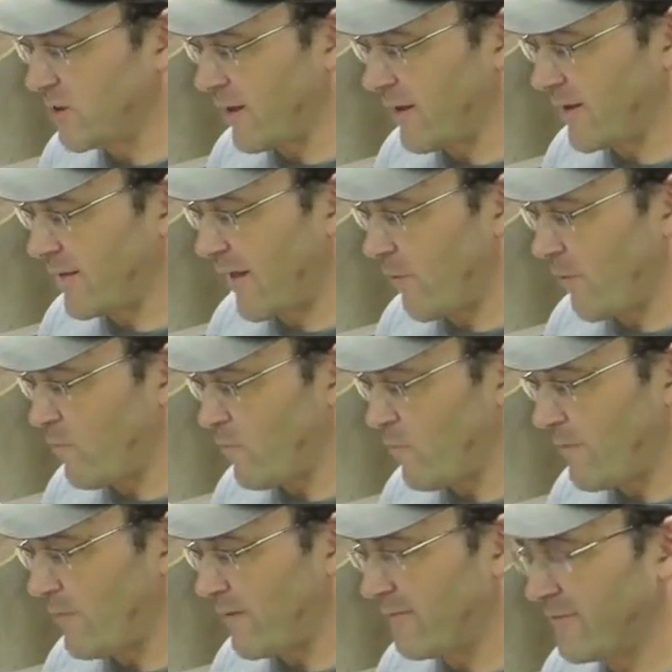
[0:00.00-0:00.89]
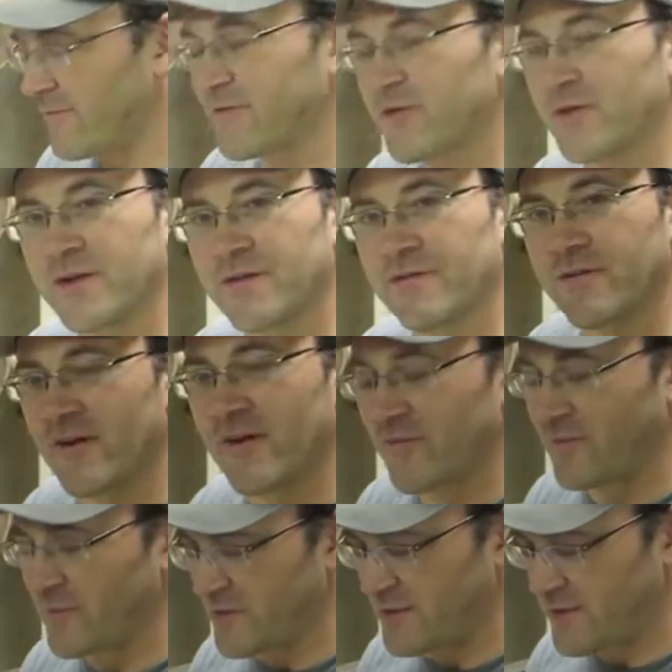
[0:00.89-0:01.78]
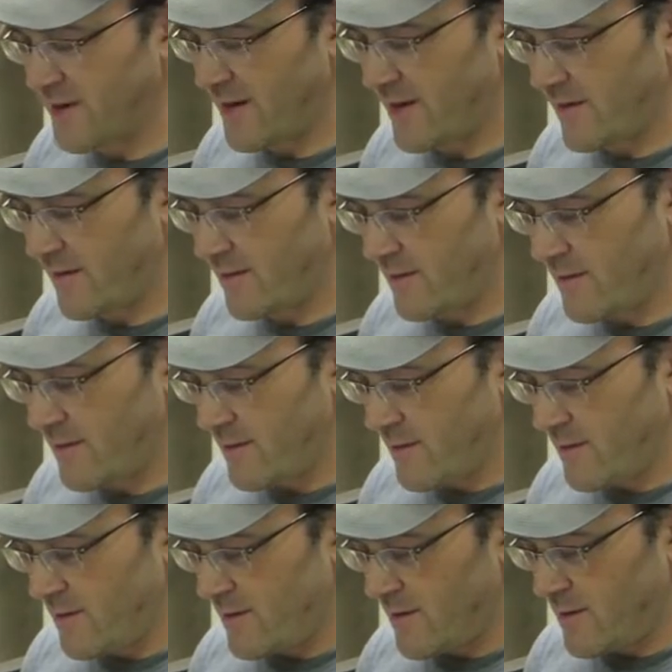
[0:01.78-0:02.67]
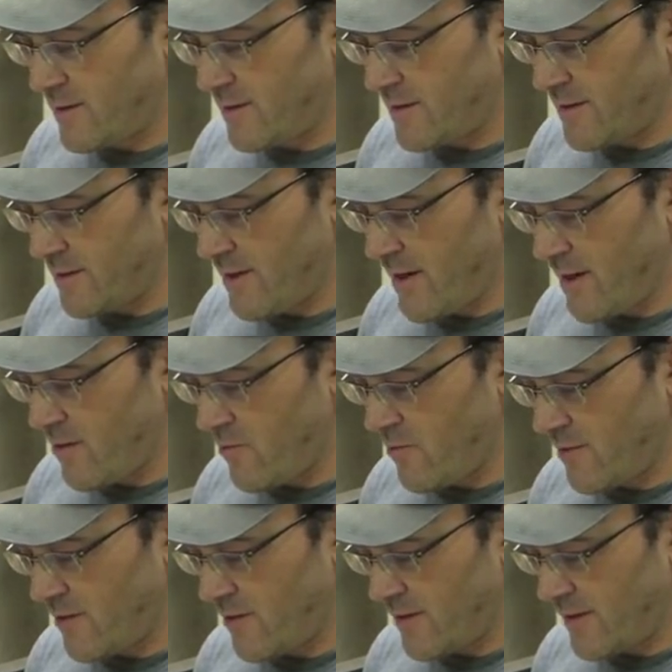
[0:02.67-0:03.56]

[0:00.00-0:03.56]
like they were above 35%, and now when